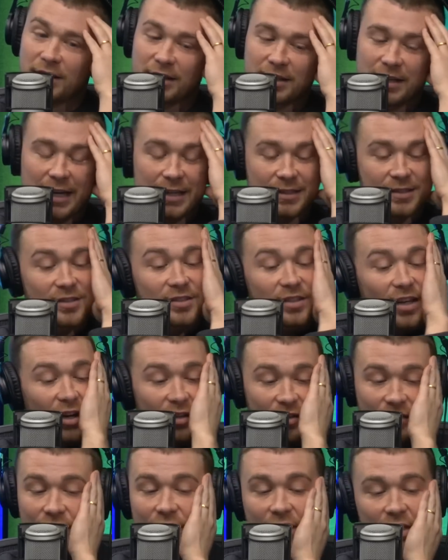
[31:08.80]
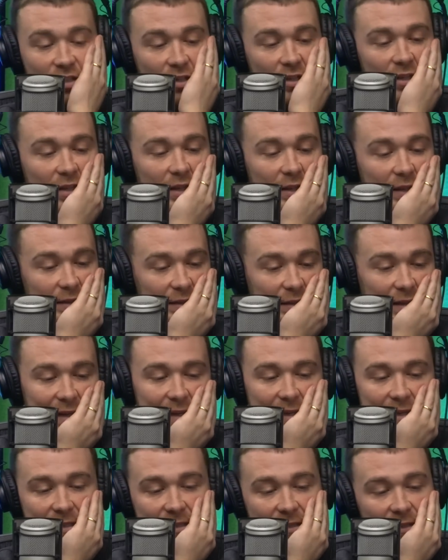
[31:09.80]
has such vision that it
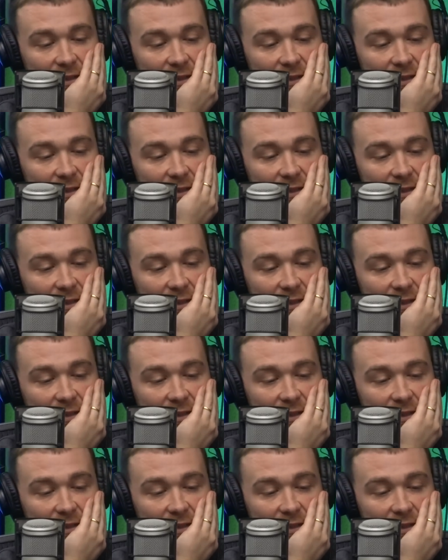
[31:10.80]
is